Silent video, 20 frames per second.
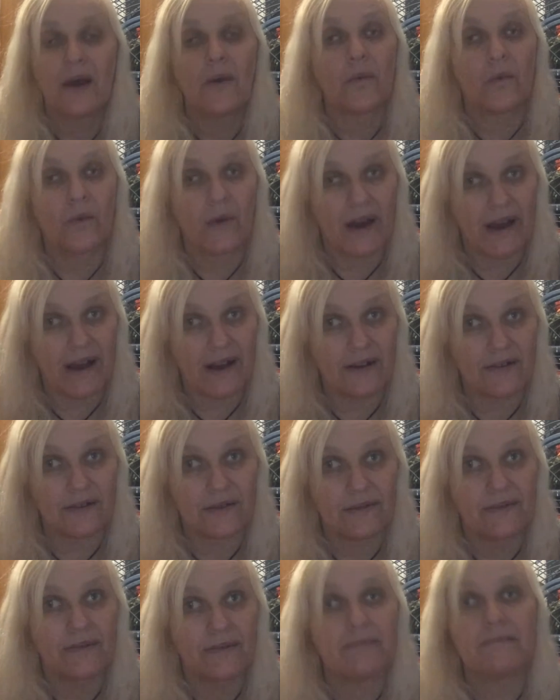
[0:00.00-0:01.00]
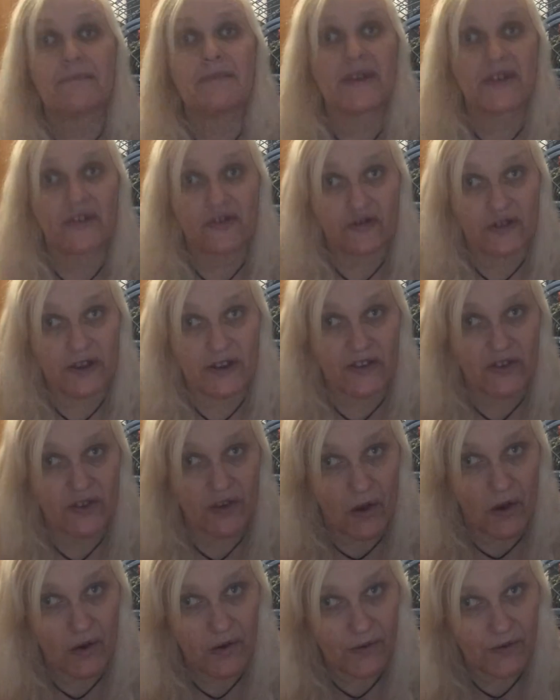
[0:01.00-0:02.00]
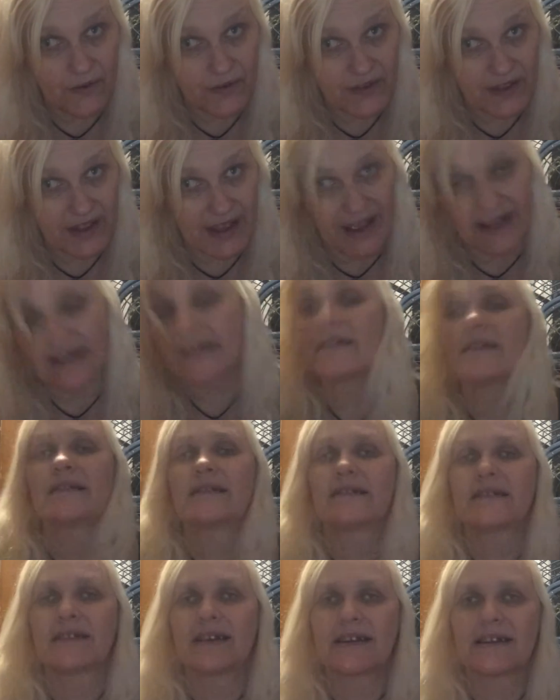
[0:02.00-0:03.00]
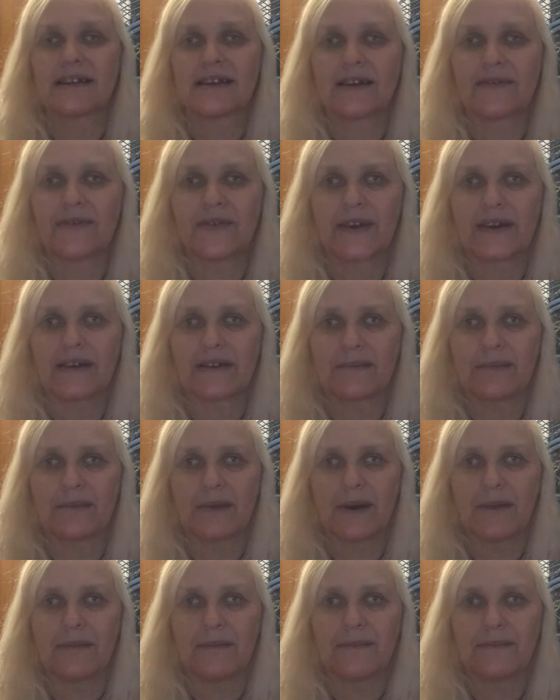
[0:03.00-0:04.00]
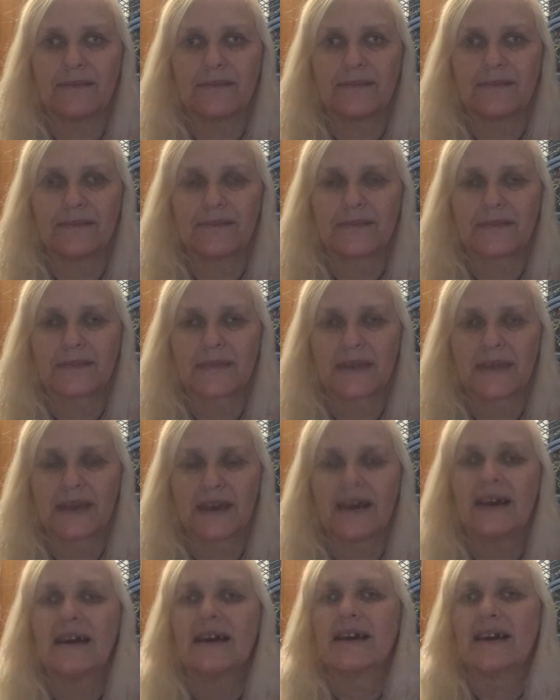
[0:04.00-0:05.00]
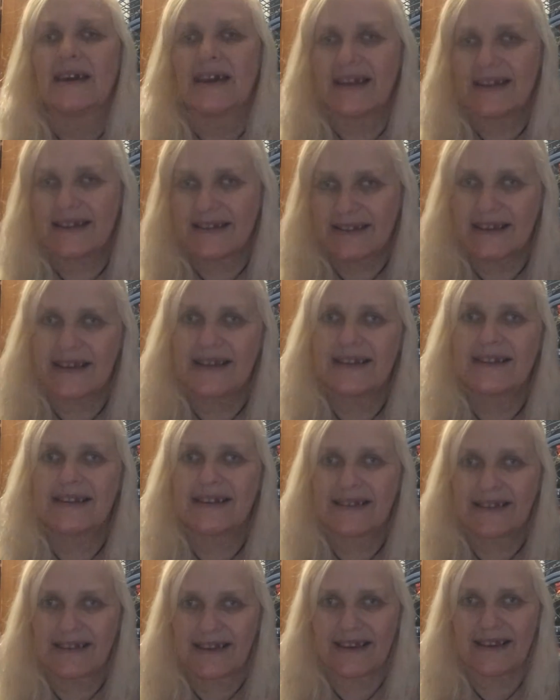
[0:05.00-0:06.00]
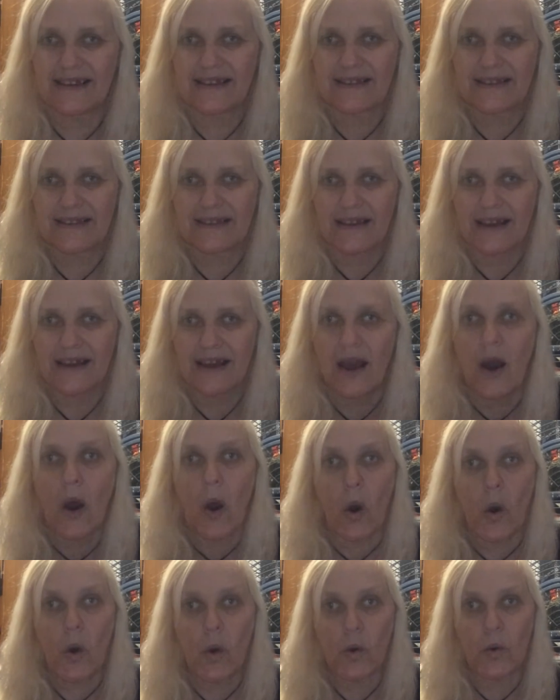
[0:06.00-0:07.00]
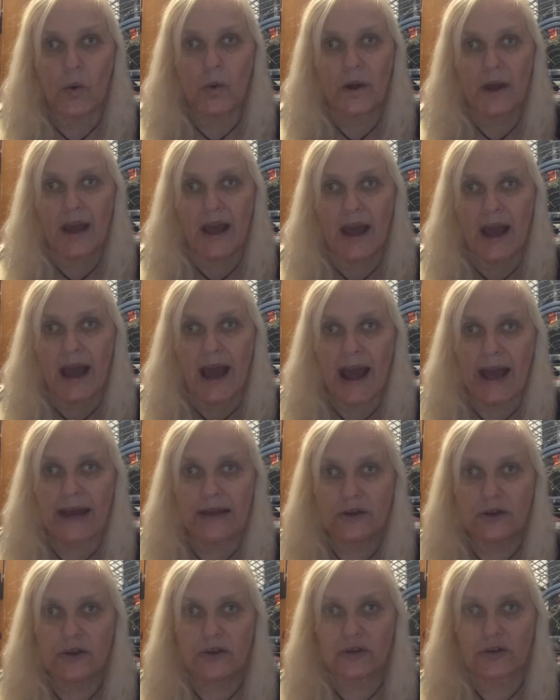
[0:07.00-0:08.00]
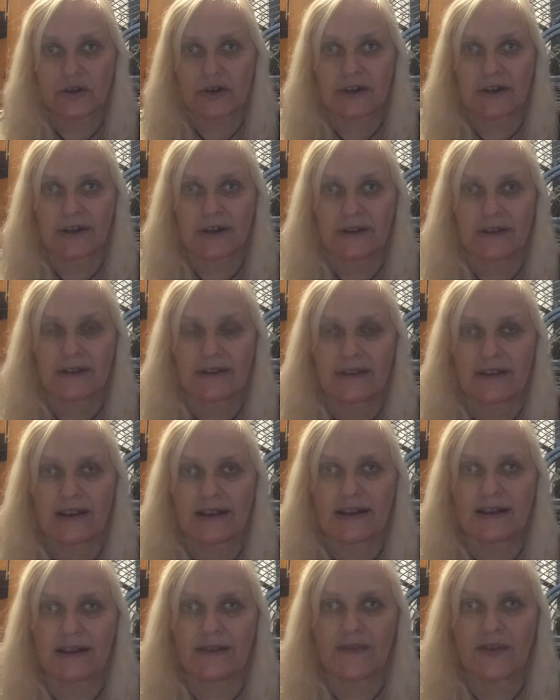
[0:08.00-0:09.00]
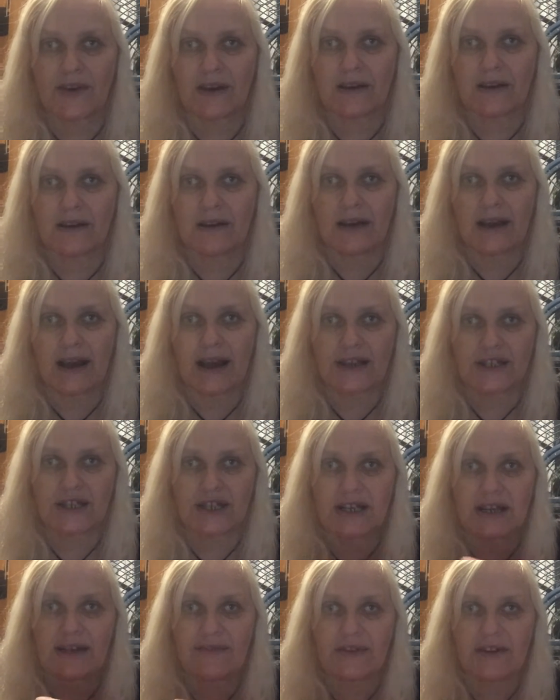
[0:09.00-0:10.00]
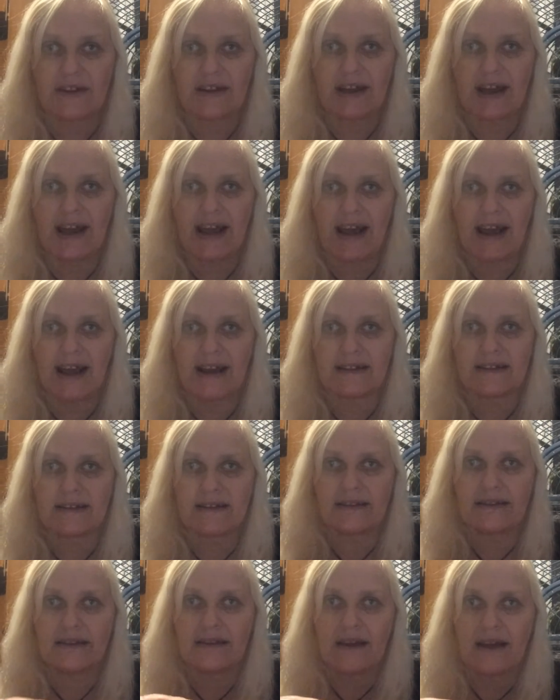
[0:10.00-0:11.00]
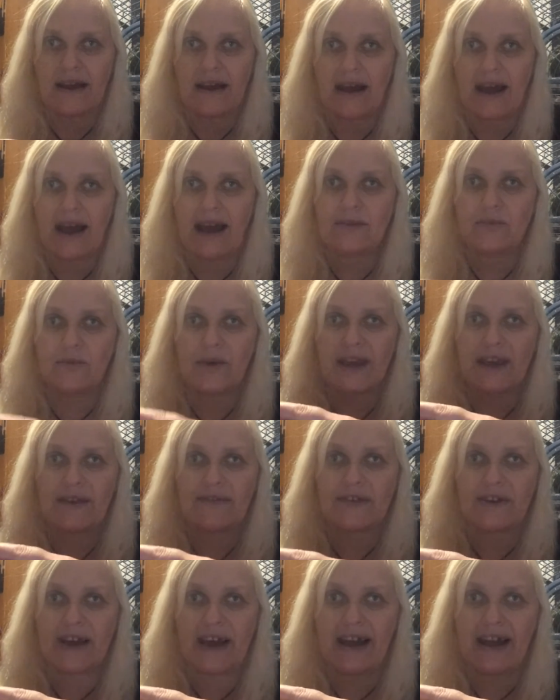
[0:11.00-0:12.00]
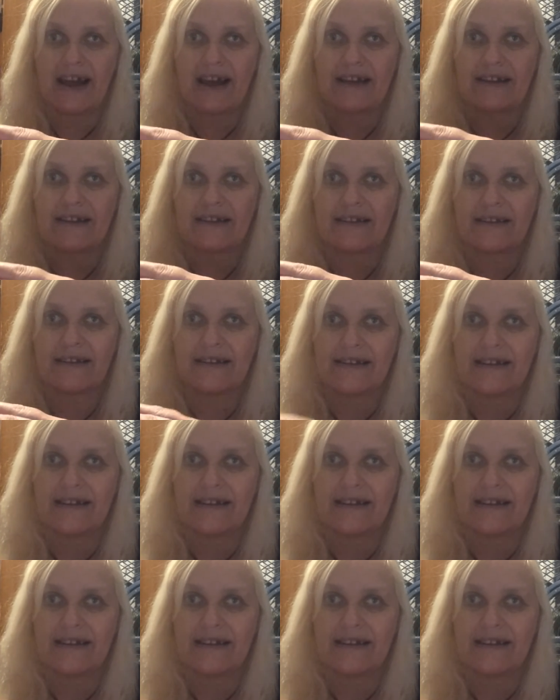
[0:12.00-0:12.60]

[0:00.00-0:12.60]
Well, mystery solved then, said Olivia's mum. Indeed it is. Oh, and look, said Olivia as she lifted her hand and waved her hand.